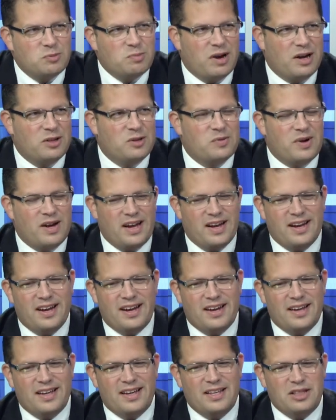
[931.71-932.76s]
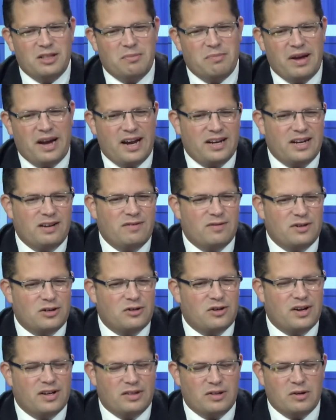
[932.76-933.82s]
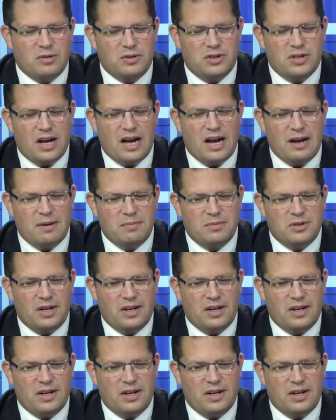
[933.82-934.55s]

by the way, in the band even during those times,